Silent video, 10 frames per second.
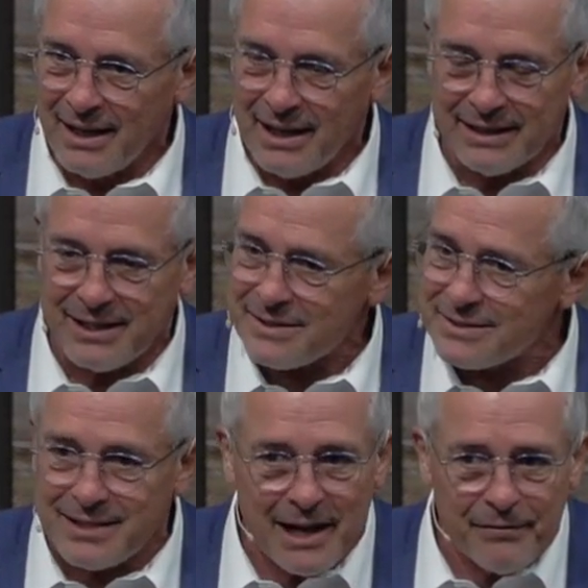it
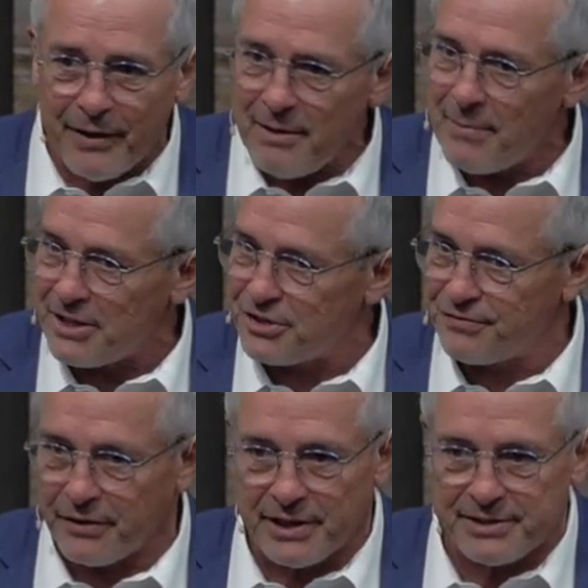doesn't take very much
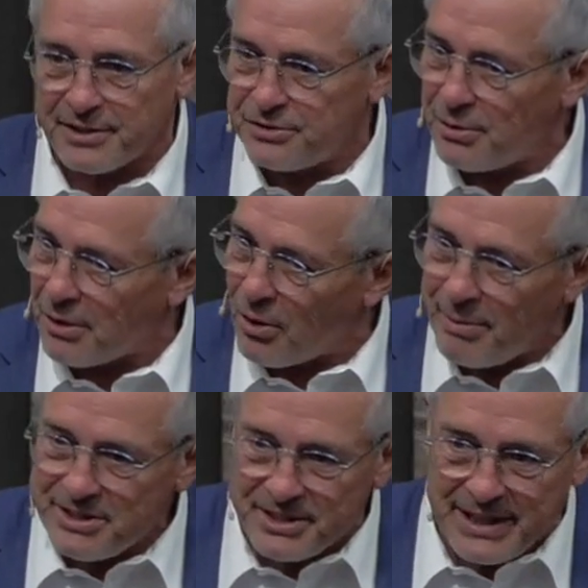for it to do a whole
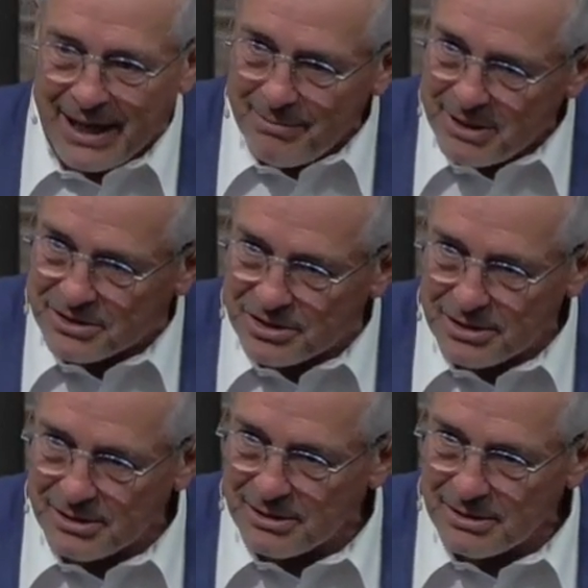bunch of damage.
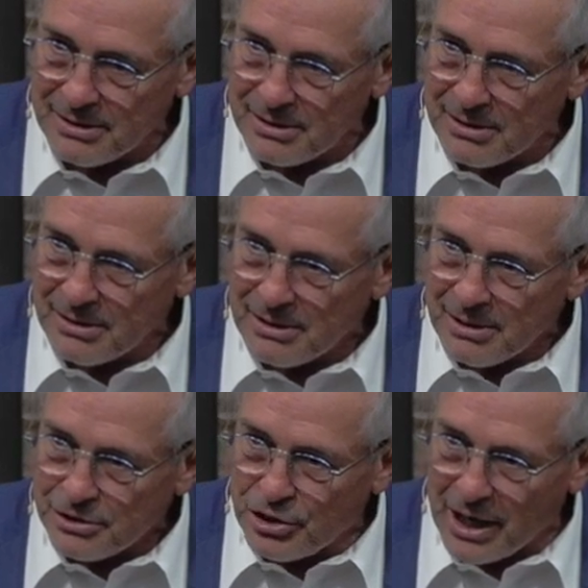
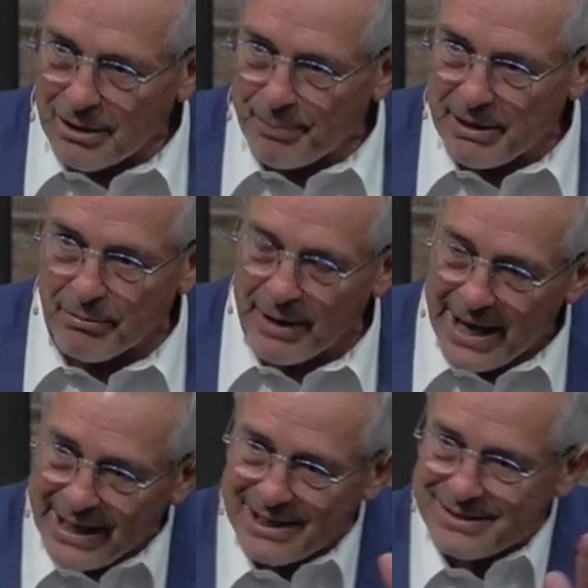You got to be
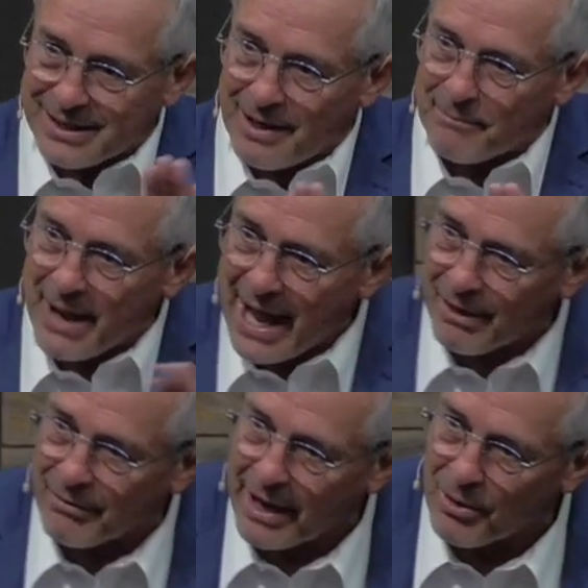ready to come
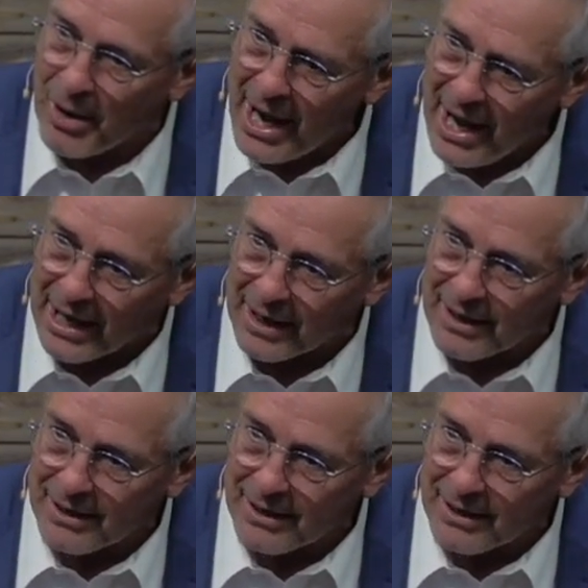back right away.